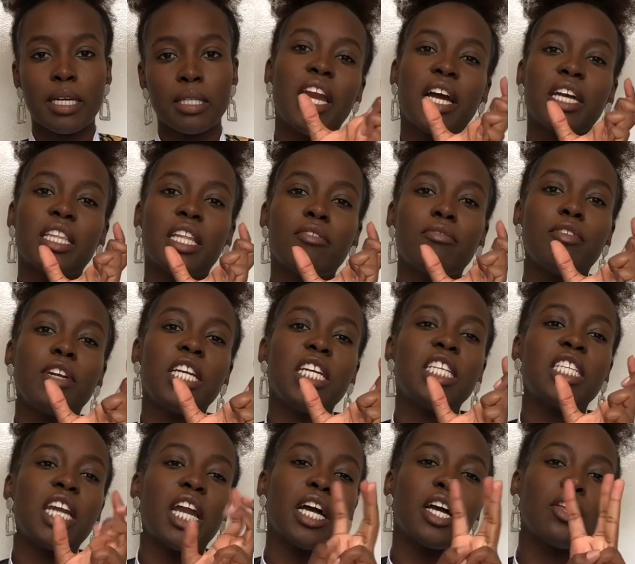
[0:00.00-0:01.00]
like they release
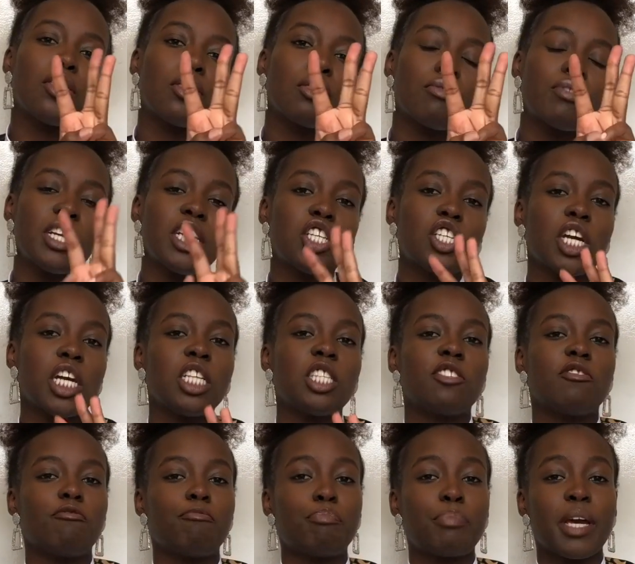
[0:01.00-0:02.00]
like 3 shades
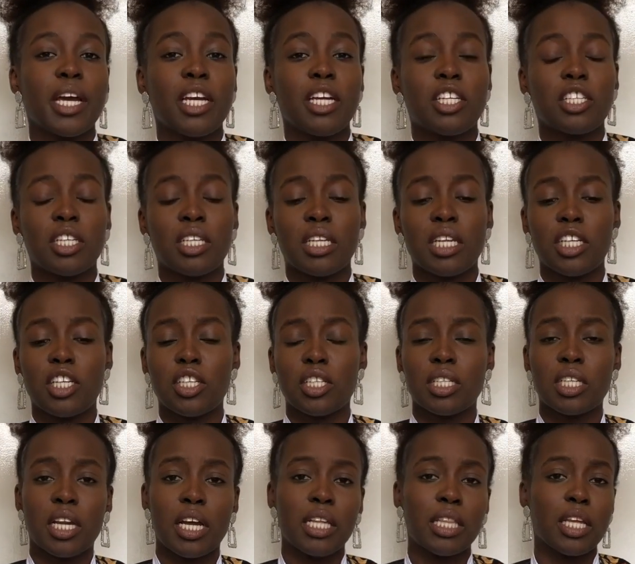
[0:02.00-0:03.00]
of beige and they're just
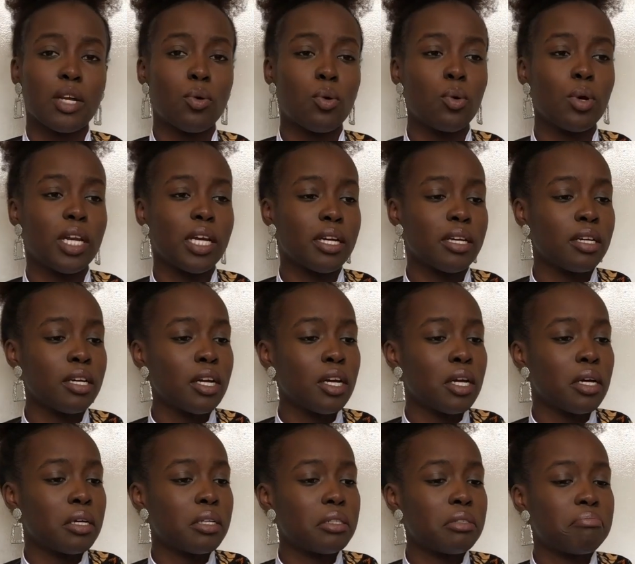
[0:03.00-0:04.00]
like, they call it
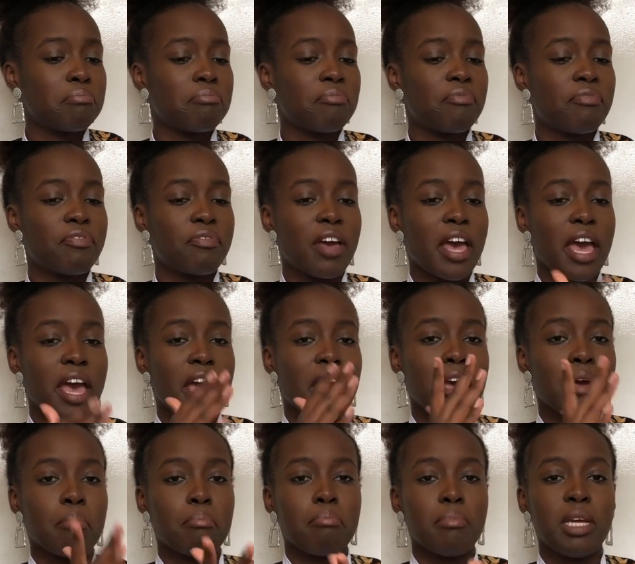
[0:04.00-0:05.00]
fair,
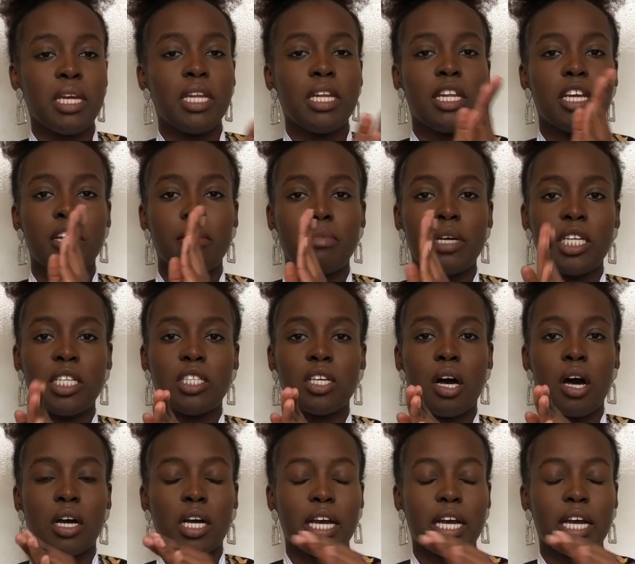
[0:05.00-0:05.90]
medium and dark.